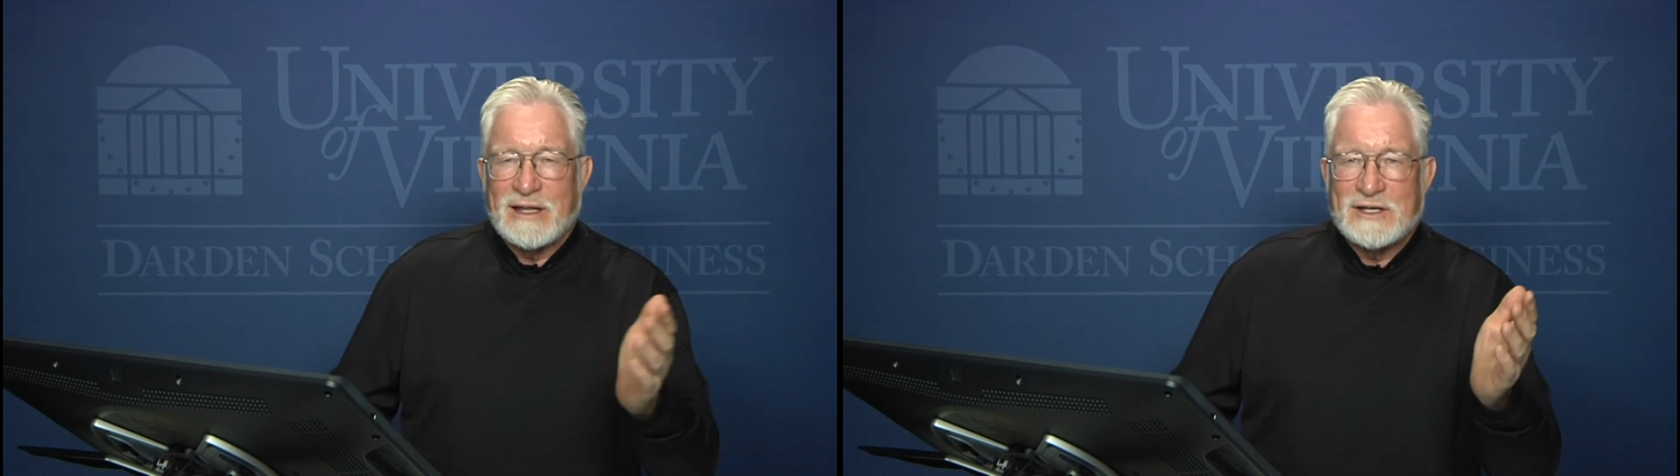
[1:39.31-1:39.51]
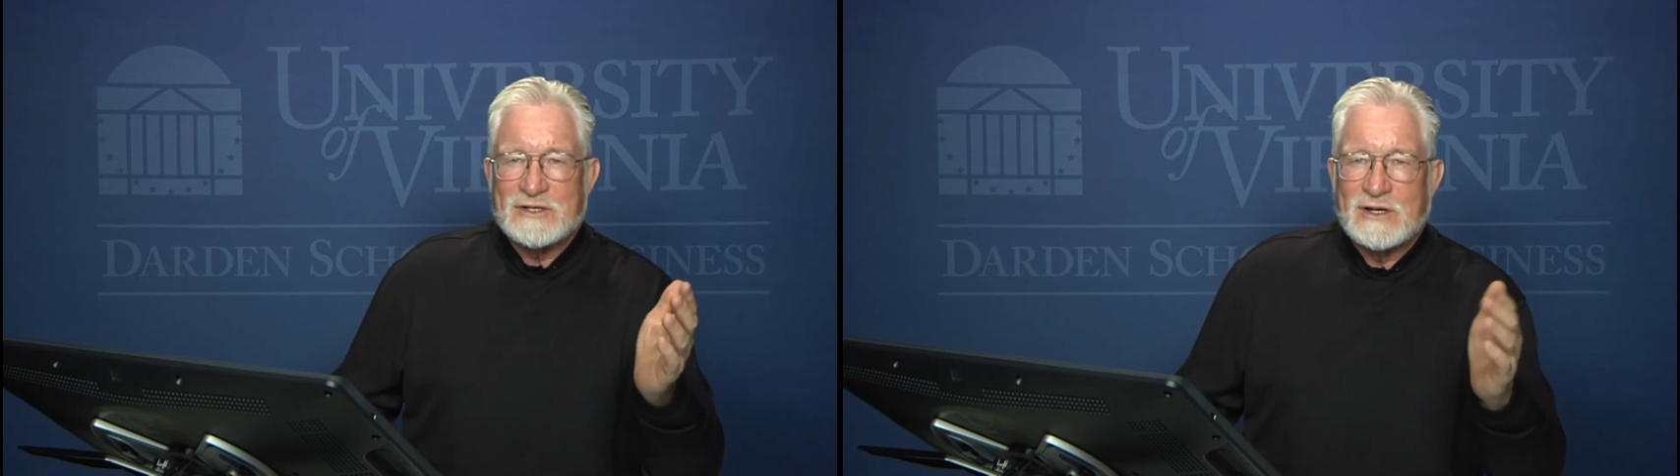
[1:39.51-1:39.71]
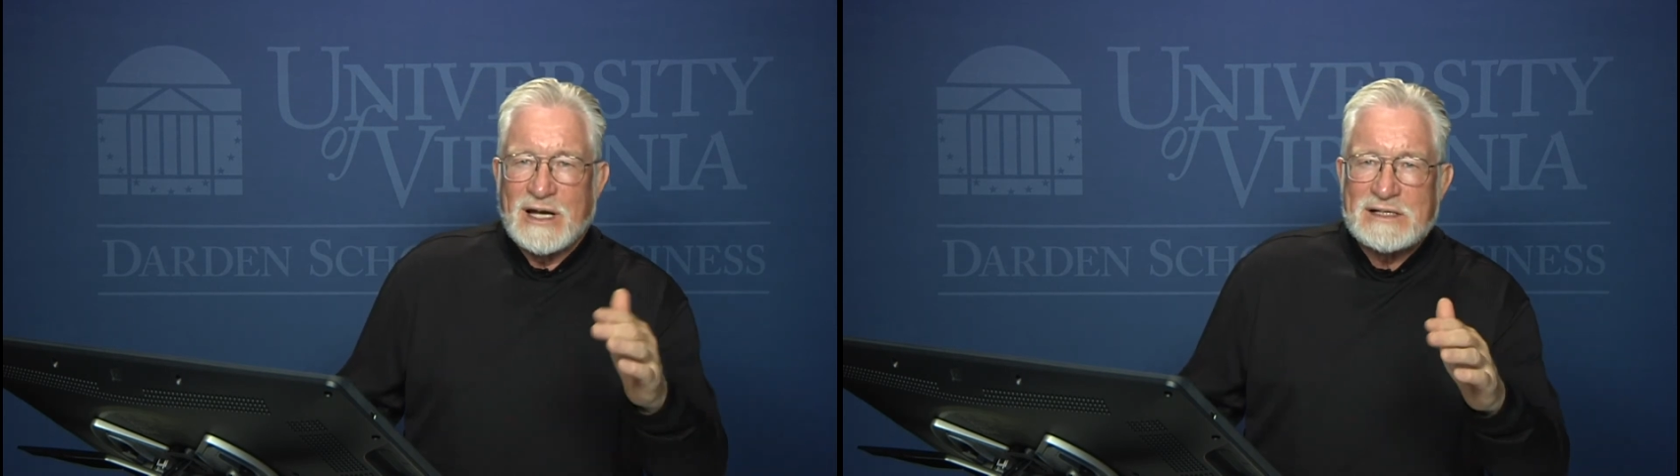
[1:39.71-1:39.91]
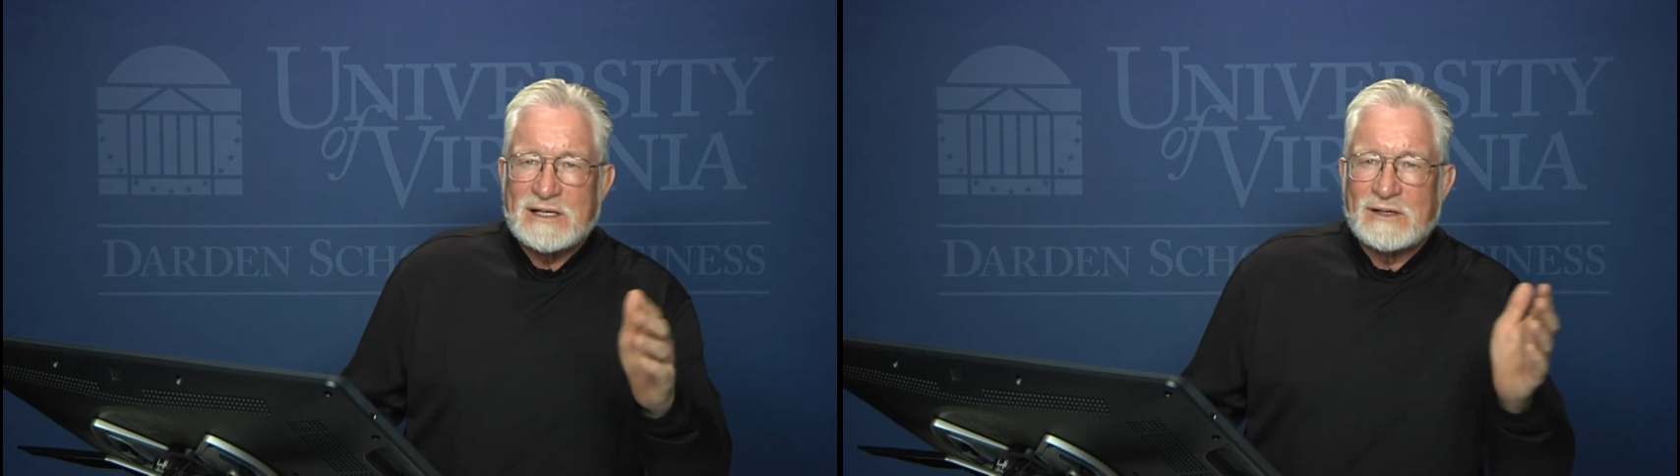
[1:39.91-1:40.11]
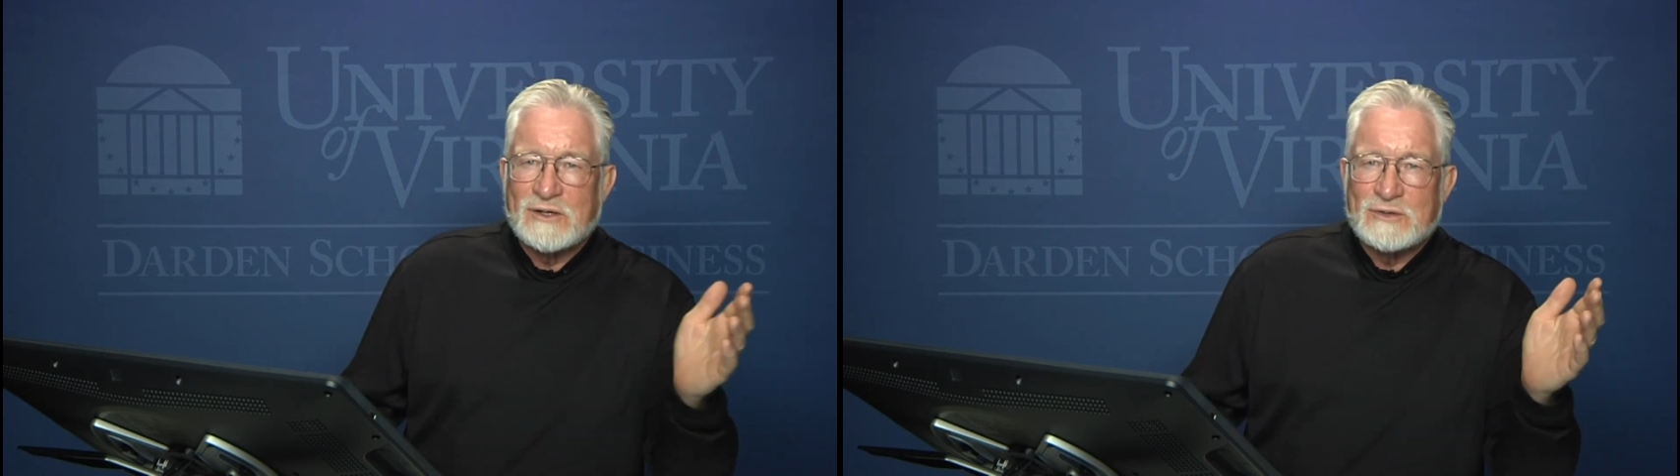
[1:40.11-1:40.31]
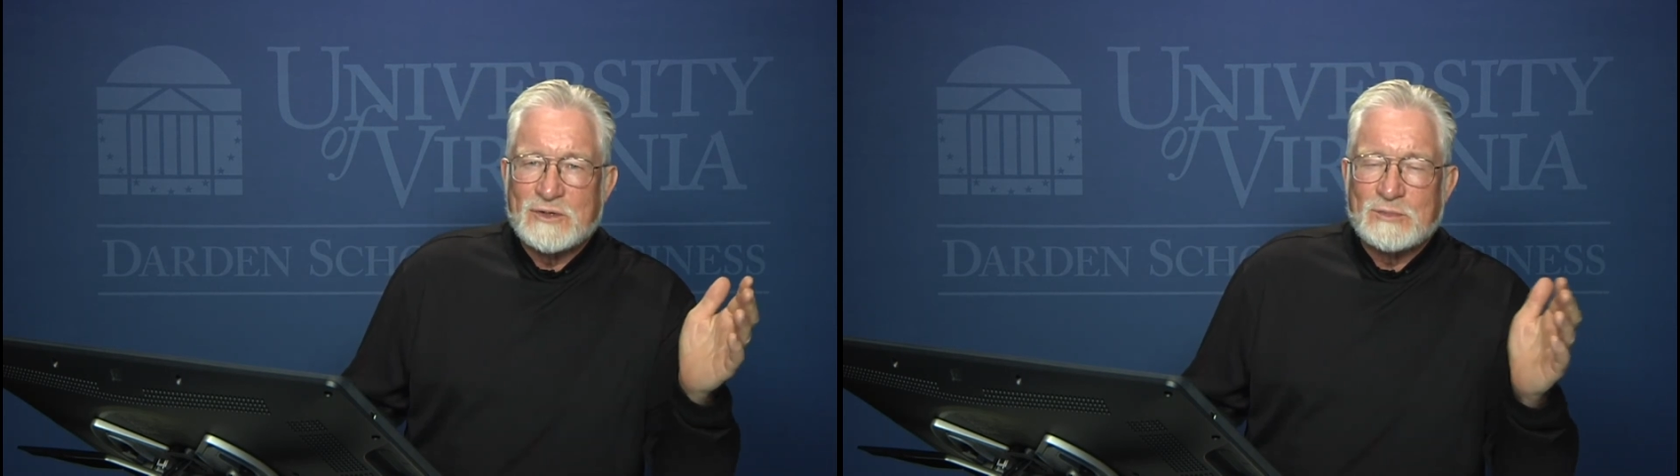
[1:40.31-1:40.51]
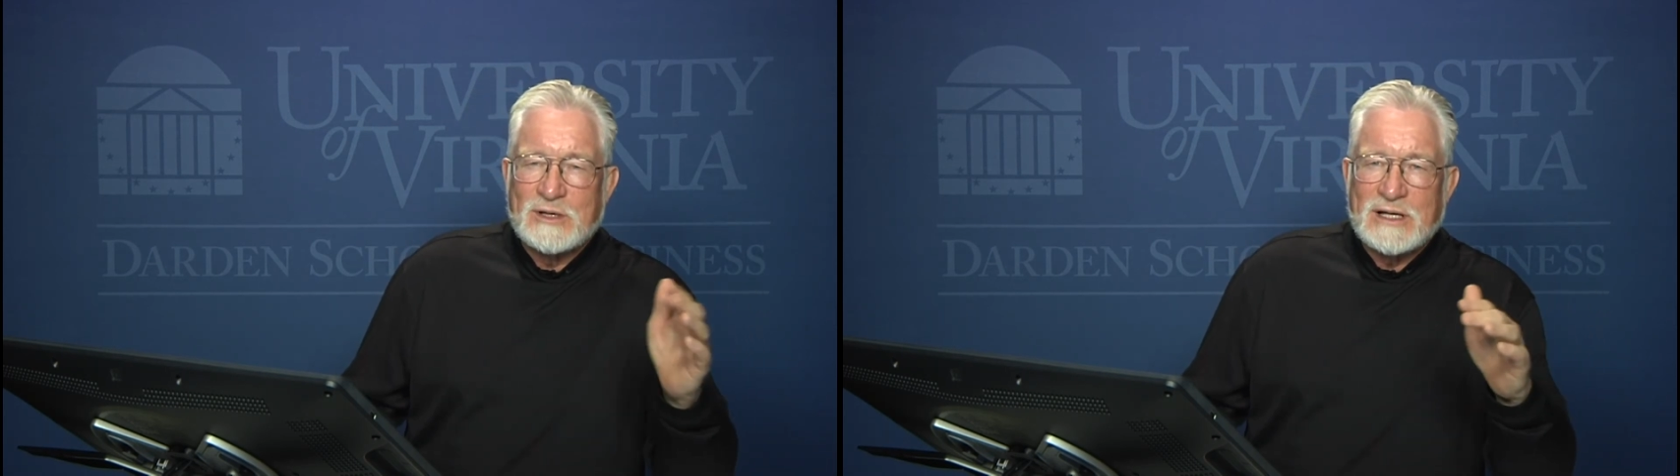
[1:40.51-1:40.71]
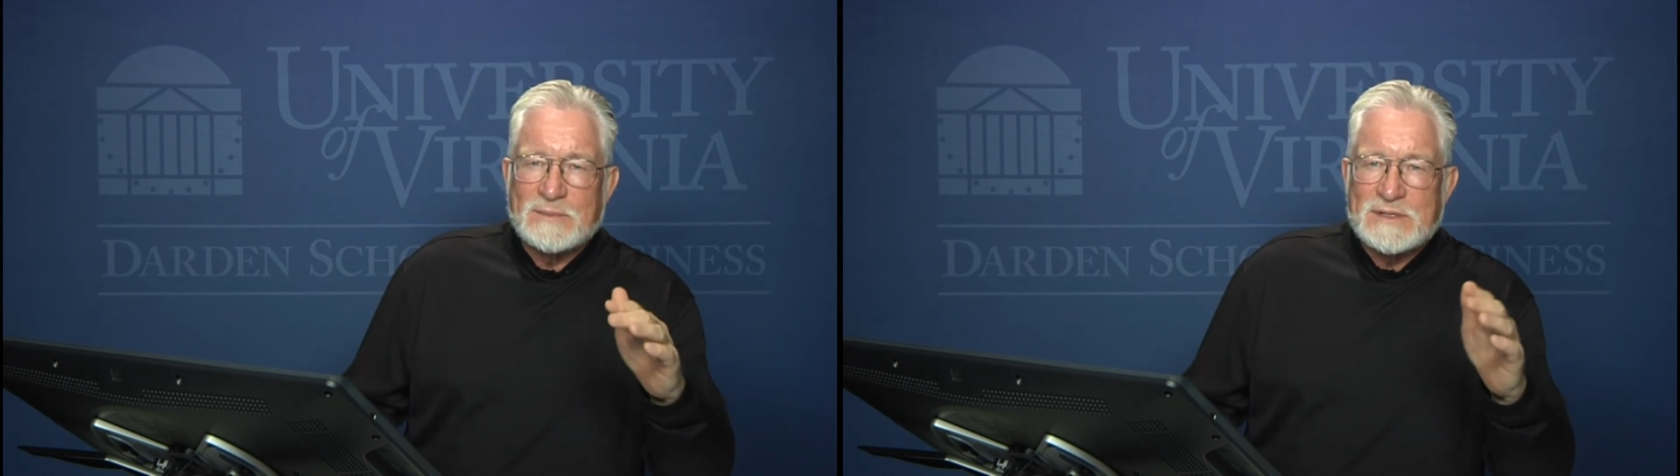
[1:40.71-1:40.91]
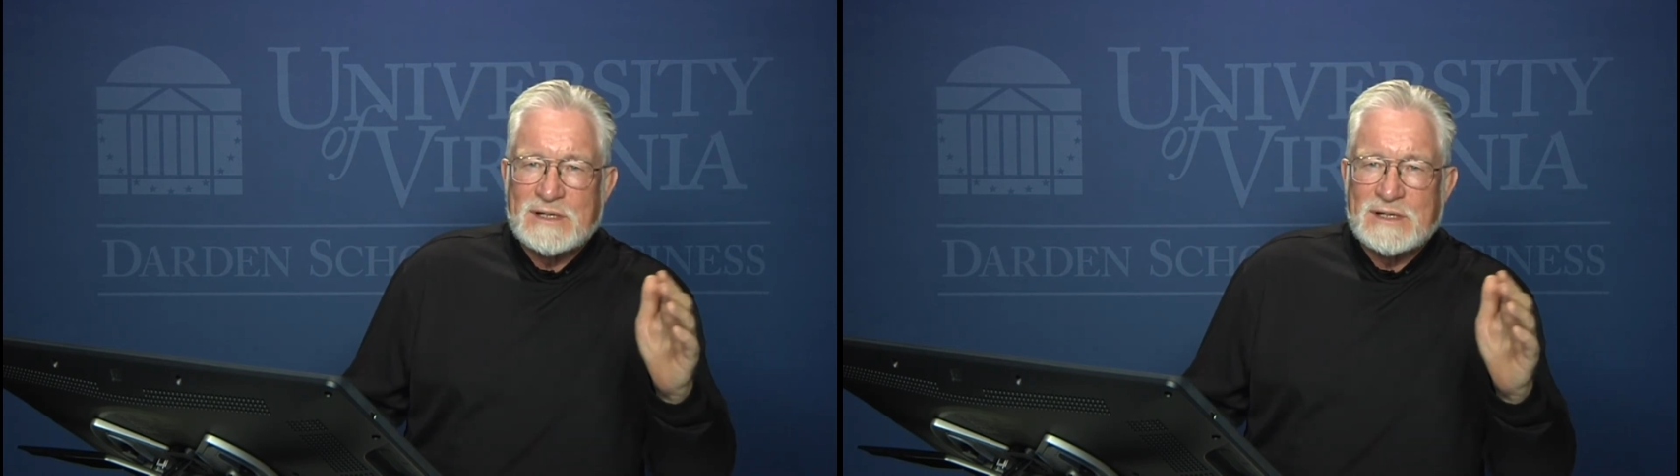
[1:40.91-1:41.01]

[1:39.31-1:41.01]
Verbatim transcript: these are nice little YouTube clips,